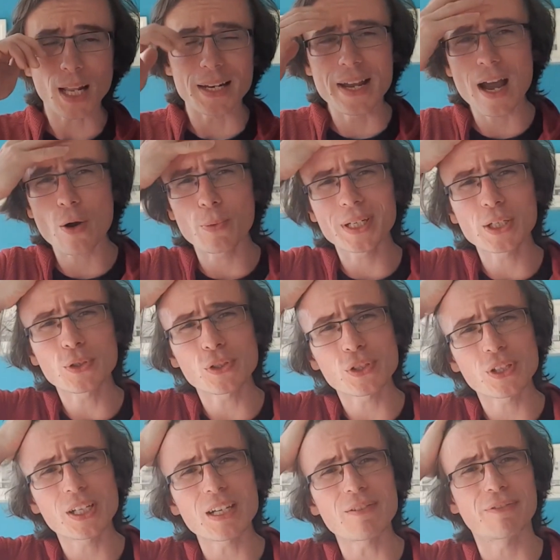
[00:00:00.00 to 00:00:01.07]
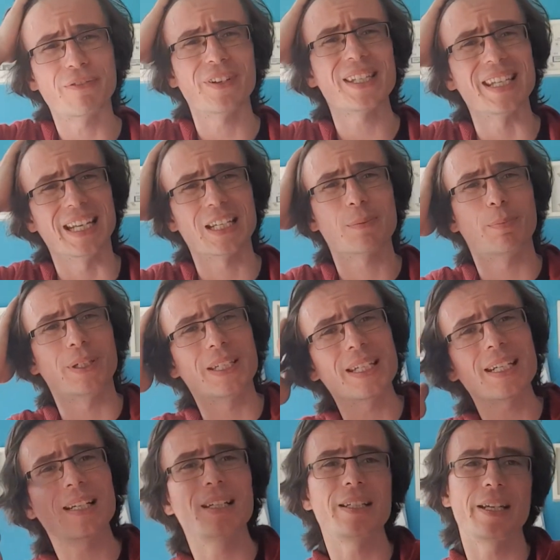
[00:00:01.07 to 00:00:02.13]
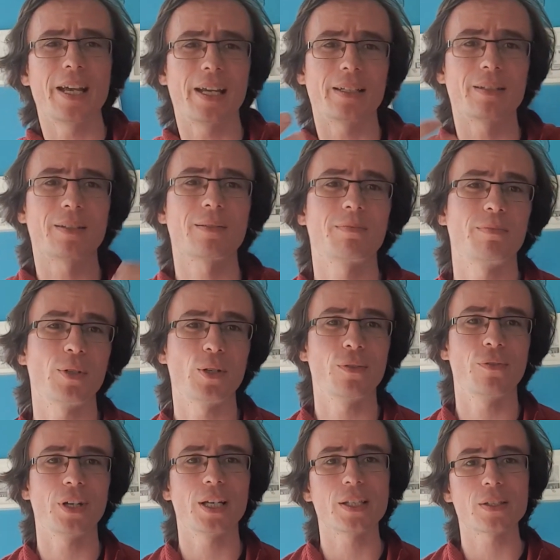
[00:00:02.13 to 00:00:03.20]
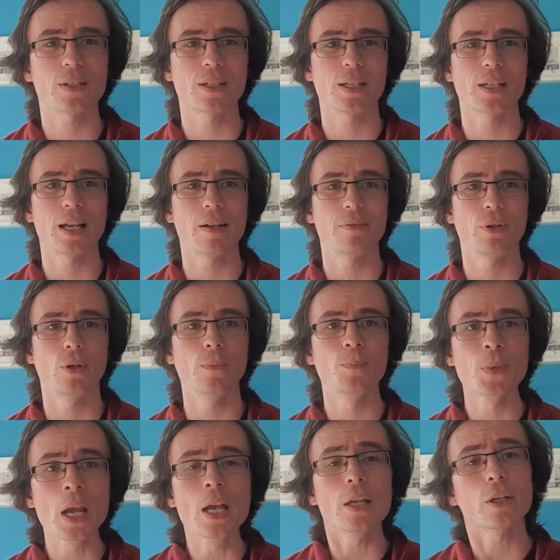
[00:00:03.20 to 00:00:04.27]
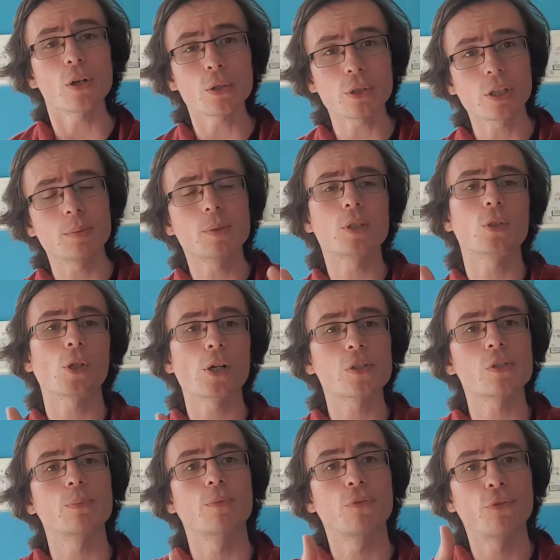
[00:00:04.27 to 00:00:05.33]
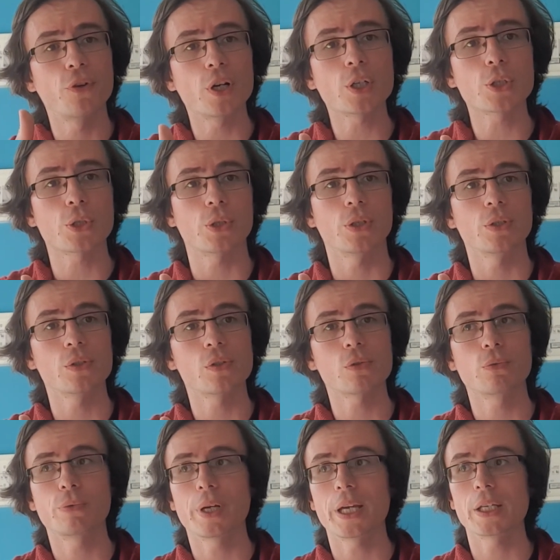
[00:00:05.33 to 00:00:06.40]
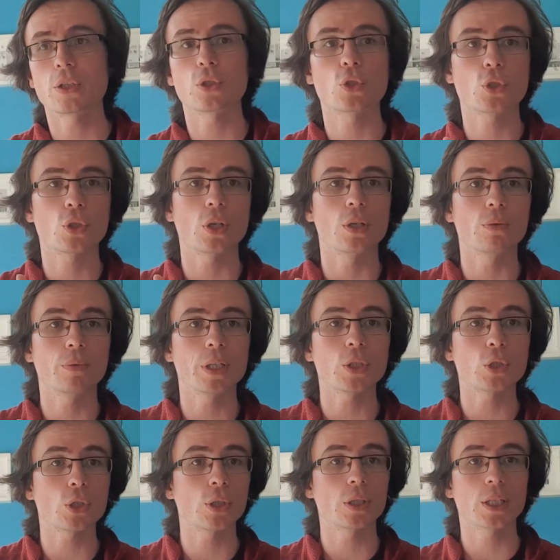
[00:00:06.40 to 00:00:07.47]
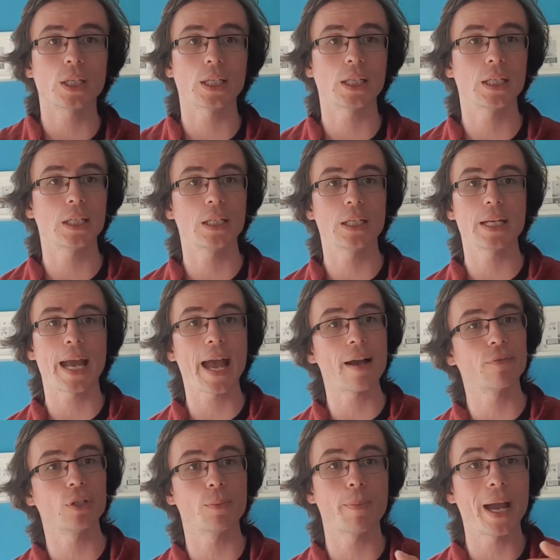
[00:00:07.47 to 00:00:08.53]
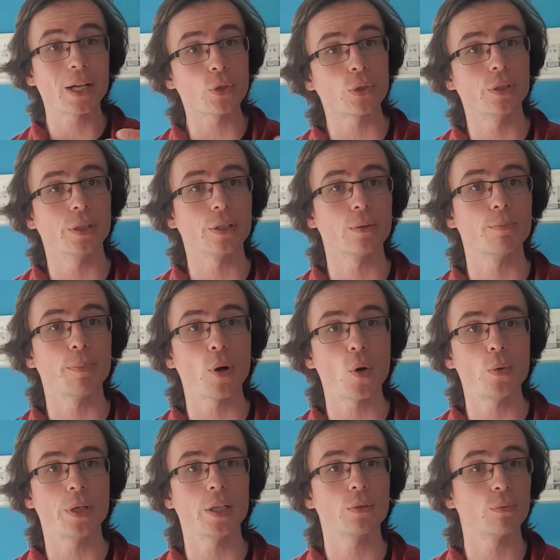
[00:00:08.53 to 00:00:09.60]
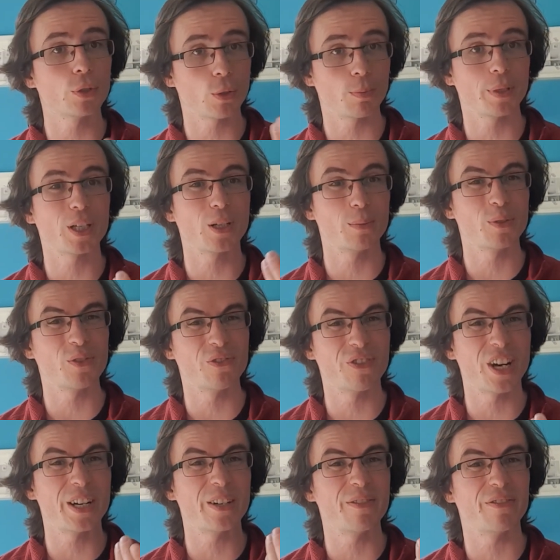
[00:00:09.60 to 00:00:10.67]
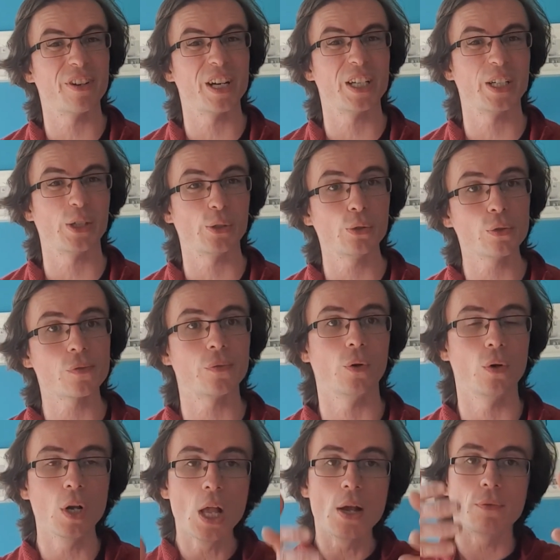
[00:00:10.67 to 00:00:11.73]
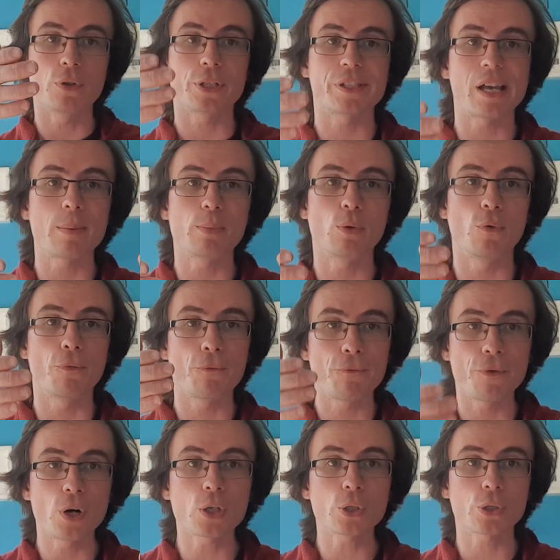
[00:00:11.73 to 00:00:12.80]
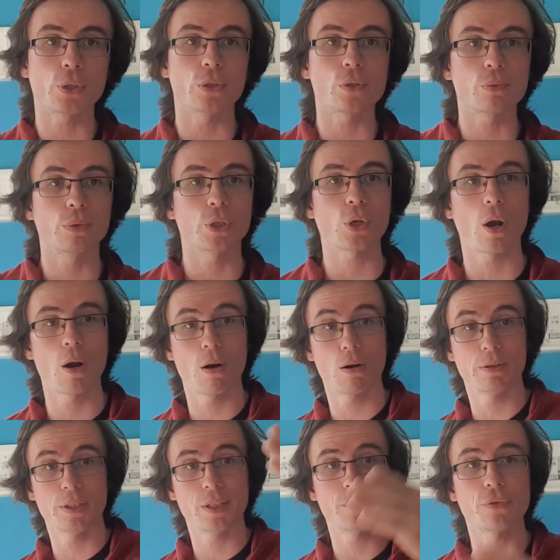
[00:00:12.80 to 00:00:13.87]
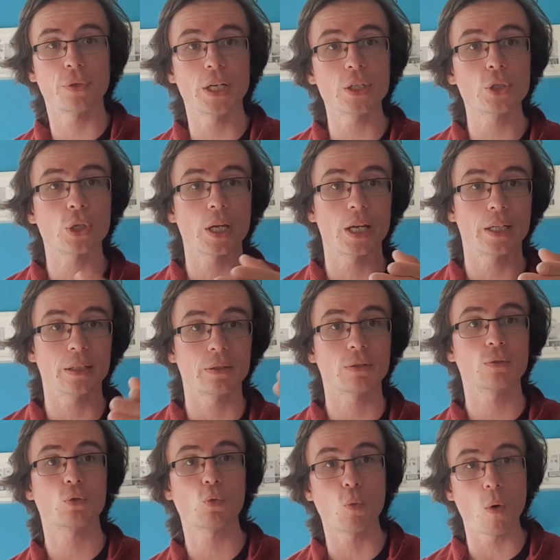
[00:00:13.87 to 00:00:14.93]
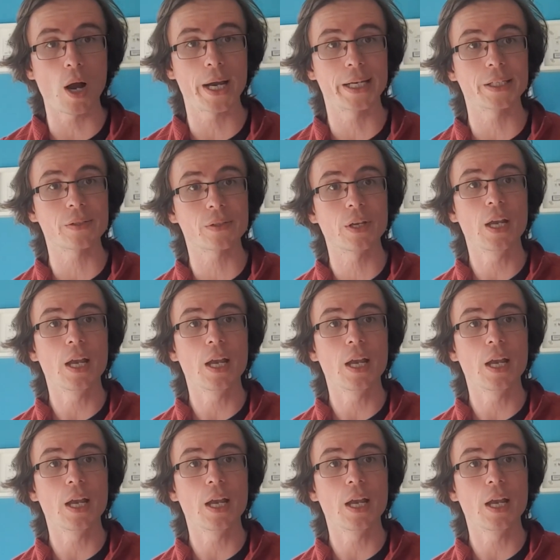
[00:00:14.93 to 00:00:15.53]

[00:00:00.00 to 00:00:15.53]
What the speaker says: Now, when you study physics, particularly at university level, you're going to come across some functions in which you can have an imaginary component which becomes very, very useful. For example, functions which are differentiated twice